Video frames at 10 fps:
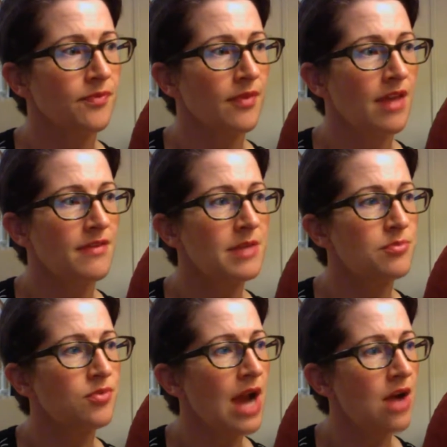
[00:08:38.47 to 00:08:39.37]
That
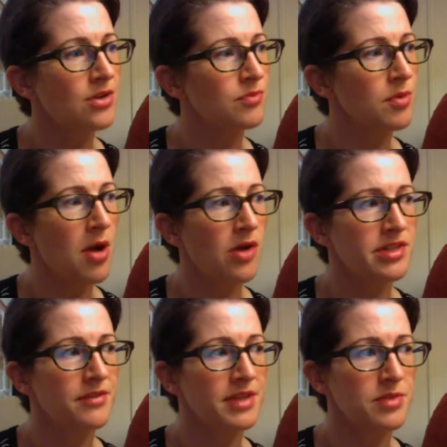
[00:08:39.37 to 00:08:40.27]
proud and
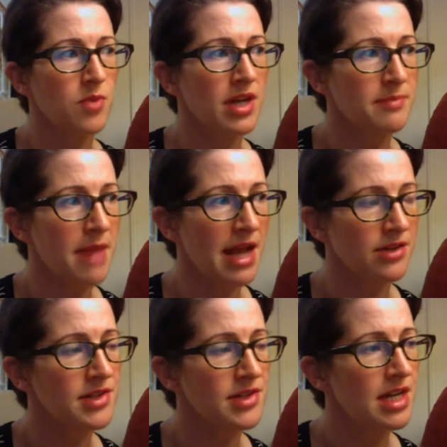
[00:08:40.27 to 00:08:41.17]
repulsive as were his
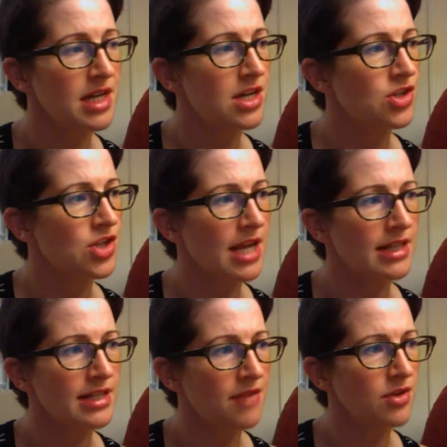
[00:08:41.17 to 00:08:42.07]
manners, she had
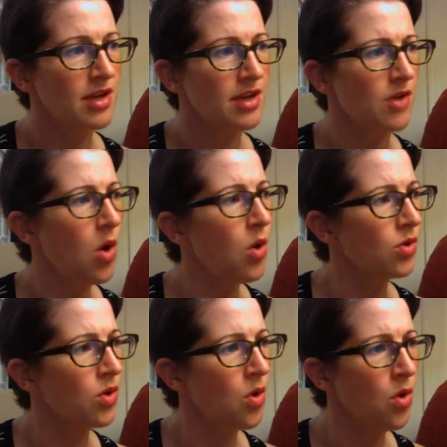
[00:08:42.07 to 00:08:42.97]
never in the whole
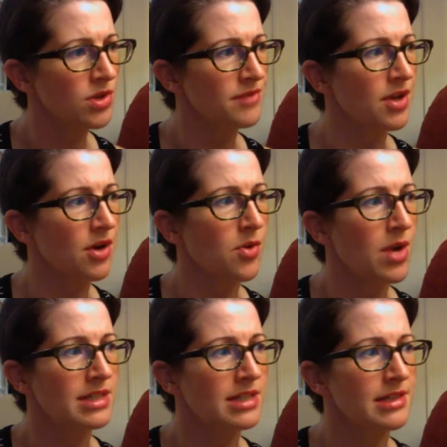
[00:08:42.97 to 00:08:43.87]
course of their
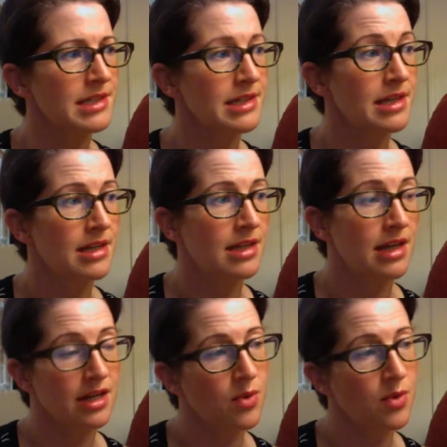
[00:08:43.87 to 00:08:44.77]
acquaintance, an
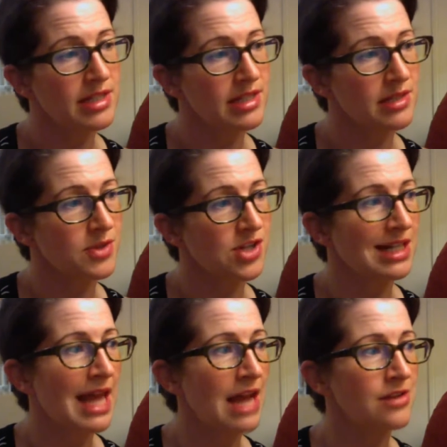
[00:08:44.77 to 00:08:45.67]
acquaintance which had
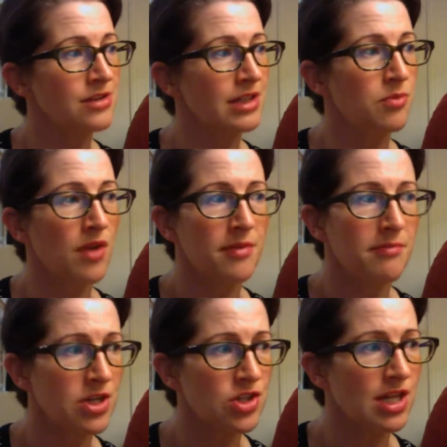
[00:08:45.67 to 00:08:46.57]
latterly brought them
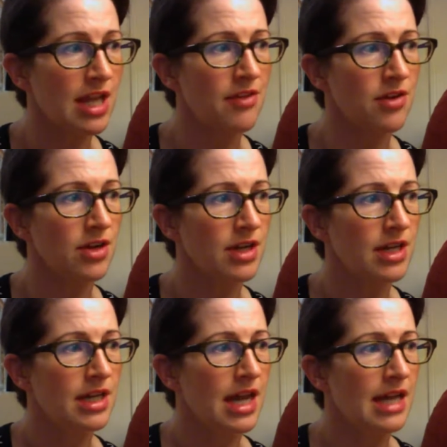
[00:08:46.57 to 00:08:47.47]
much together,
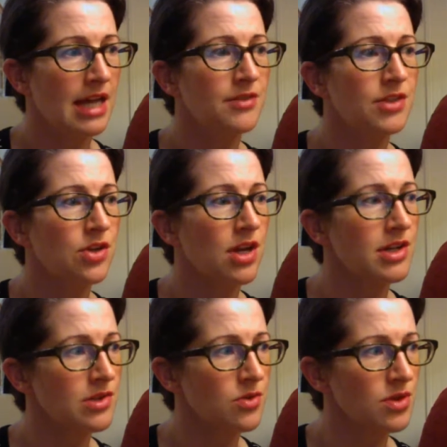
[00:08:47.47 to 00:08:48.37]
and given her a
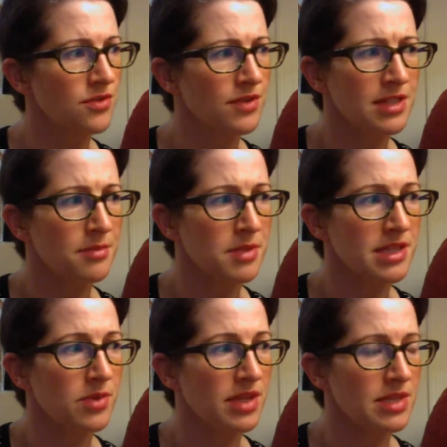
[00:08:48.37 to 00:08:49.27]
sort of intimacy
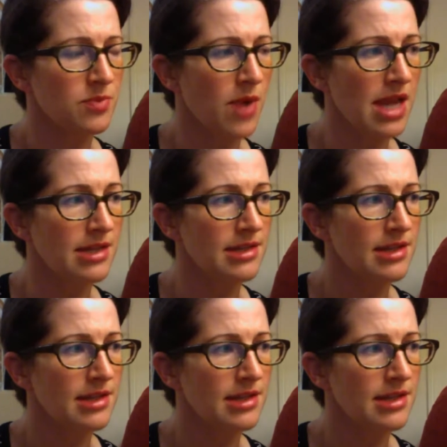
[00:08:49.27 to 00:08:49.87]
with his ways,